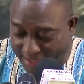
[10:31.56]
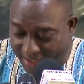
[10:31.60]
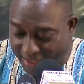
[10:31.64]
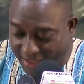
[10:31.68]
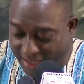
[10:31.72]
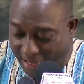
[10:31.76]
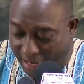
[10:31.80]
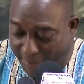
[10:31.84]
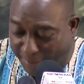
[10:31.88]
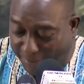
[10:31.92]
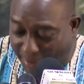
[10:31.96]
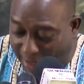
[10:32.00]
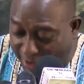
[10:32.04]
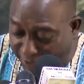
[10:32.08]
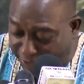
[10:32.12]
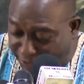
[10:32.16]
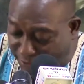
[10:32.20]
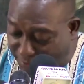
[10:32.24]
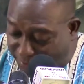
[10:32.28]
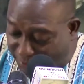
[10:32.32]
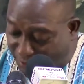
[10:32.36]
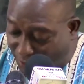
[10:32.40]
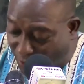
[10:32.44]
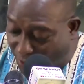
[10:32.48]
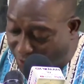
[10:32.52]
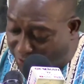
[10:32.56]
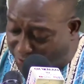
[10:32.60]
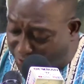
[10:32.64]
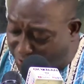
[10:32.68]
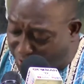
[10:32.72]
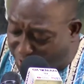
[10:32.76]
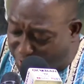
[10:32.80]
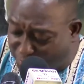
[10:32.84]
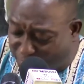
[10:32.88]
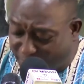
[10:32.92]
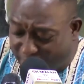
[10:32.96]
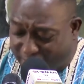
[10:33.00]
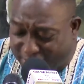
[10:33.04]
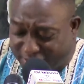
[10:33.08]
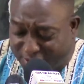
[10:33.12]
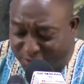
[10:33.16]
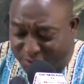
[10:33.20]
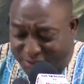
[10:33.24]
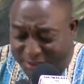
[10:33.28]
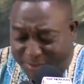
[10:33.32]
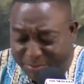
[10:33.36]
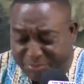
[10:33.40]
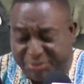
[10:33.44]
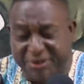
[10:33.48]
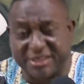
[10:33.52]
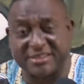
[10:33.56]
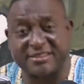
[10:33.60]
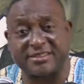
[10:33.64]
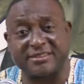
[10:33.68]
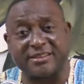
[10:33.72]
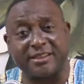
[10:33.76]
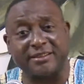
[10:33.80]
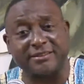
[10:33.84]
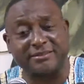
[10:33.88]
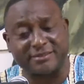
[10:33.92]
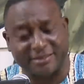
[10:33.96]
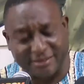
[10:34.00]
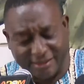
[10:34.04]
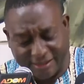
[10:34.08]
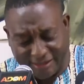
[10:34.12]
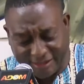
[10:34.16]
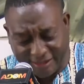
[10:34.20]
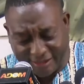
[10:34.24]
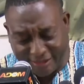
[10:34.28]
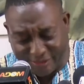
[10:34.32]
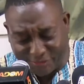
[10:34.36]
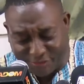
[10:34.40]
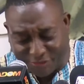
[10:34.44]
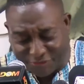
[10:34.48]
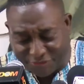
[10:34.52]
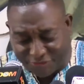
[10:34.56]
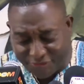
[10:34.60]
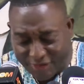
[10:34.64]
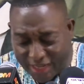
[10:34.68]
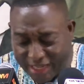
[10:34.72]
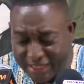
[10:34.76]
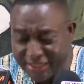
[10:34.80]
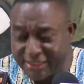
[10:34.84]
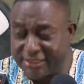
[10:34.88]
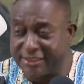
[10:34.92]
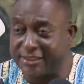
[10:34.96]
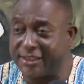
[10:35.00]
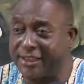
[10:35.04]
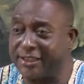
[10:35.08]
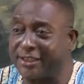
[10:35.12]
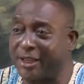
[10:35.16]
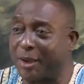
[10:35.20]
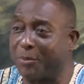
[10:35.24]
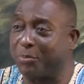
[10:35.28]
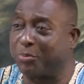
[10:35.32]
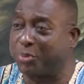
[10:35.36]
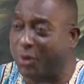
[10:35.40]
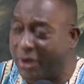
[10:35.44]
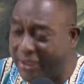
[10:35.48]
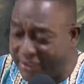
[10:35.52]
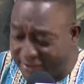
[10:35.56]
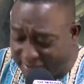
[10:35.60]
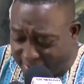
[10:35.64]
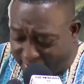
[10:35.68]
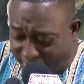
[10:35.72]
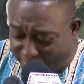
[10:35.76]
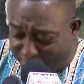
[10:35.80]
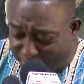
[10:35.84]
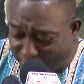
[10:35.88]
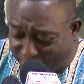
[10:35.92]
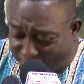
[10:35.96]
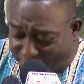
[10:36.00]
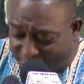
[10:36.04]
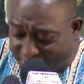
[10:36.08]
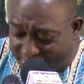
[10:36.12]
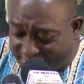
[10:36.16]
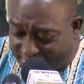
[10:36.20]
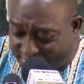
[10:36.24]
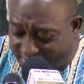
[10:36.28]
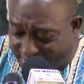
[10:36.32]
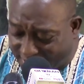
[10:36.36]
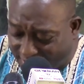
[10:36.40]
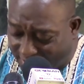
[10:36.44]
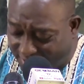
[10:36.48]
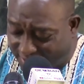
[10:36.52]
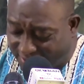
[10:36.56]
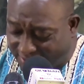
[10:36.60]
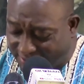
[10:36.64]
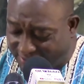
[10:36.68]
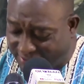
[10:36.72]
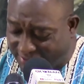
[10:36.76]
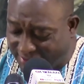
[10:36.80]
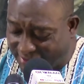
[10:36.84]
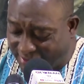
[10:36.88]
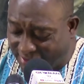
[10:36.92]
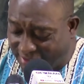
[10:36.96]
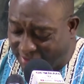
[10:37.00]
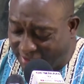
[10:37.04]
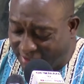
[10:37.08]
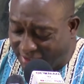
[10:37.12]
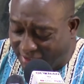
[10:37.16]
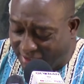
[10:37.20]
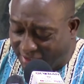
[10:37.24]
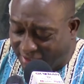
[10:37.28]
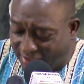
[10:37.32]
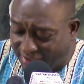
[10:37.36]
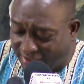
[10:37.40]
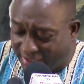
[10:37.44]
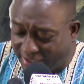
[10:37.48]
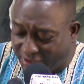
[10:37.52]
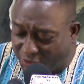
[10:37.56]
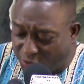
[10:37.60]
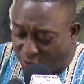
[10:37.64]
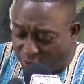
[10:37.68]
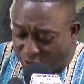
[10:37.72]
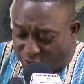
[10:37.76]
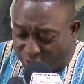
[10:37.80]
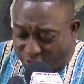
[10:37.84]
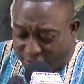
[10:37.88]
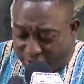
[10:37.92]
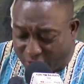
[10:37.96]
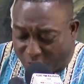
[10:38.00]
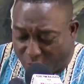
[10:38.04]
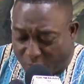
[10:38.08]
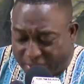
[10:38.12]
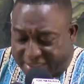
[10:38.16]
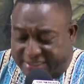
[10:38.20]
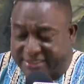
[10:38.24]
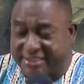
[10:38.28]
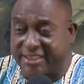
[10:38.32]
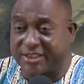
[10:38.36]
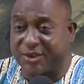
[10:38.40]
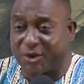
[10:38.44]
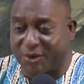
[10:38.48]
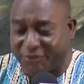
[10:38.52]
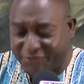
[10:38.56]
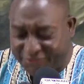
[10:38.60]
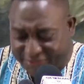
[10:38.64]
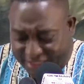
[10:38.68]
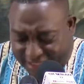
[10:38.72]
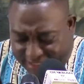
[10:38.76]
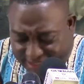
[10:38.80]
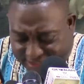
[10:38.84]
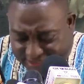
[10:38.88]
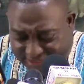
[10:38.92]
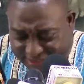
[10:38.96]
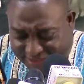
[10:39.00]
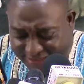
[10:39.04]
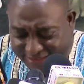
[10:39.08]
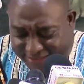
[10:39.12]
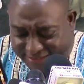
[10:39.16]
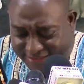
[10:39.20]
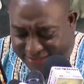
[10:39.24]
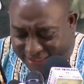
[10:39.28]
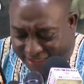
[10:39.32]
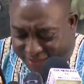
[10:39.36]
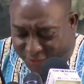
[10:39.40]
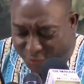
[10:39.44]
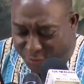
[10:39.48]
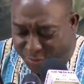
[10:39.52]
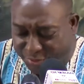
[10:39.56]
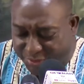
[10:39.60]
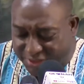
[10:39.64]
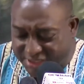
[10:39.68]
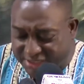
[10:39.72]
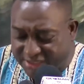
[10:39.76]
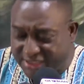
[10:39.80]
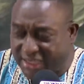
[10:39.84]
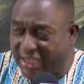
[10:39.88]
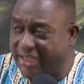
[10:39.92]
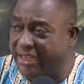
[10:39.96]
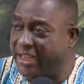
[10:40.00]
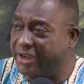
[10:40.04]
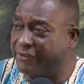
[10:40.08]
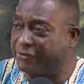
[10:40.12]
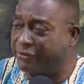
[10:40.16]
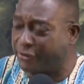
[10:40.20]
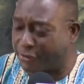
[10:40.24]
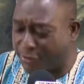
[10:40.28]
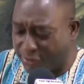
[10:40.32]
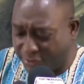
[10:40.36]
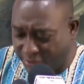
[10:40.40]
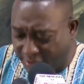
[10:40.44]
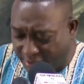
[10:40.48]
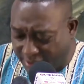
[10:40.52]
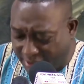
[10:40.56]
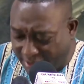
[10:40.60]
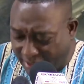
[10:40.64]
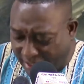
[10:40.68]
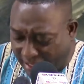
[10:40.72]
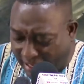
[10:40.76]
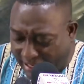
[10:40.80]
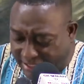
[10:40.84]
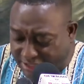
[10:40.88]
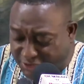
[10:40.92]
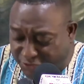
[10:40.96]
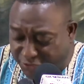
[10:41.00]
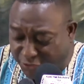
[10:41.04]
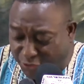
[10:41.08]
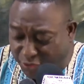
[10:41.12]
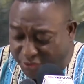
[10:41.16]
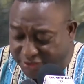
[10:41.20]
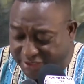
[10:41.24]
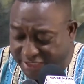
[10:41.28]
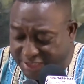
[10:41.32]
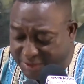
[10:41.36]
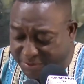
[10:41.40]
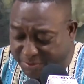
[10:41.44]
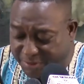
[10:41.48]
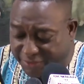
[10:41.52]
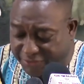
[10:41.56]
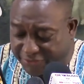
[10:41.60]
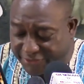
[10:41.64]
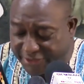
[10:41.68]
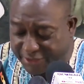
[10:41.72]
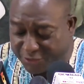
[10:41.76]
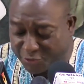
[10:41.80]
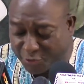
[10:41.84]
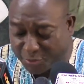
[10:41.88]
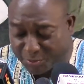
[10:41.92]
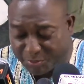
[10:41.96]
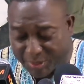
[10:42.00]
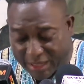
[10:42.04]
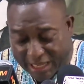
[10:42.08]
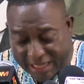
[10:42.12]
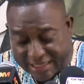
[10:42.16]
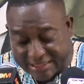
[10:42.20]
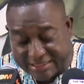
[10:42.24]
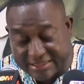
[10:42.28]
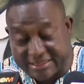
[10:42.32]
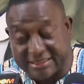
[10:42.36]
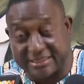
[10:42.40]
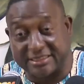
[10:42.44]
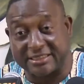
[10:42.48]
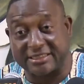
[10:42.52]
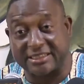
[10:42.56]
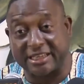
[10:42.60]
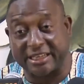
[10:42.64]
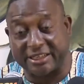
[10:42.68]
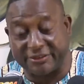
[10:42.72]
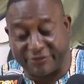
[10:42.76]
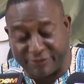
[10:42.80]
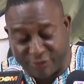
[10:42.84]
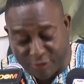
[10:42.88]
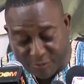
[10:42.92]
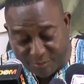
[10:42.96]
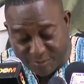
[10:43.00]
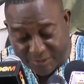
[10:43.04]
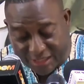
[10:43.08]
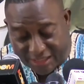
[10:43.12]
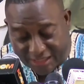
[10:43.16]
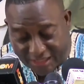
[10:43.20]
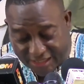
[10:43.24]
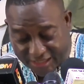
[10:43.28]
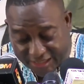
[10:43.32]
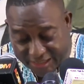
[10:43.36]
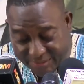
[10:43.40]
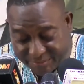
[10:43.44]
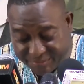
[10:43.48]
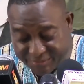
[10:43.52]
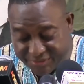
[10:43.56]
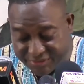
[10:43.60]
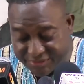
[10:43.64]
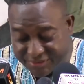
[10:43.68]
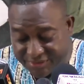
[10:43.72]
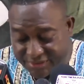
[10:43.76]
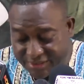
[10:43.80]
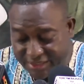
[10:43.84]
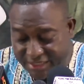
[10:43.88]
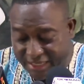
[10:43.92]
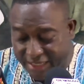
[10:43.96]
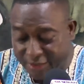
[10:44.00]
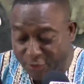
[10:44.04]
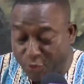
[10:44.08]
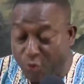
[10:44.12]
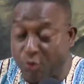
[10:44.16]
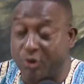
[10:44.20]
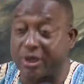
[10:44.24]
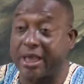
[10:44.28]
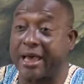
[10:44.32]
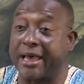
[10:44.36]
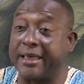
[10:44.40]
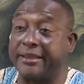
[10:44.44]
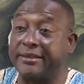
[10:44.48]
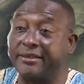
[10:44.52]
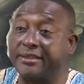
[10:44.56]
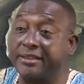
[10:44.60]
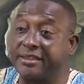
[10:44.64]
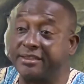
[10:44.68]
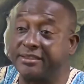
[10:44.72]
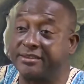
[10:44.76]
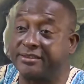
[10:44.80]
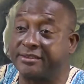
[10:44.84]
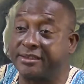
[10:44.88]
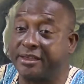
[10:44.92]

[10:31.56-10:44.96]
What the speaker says: Apart from the onerous burden on the president to find and appoint MMDCs, there is also the question of tensions at operational level, as voters prefer to pass their development claims and local needs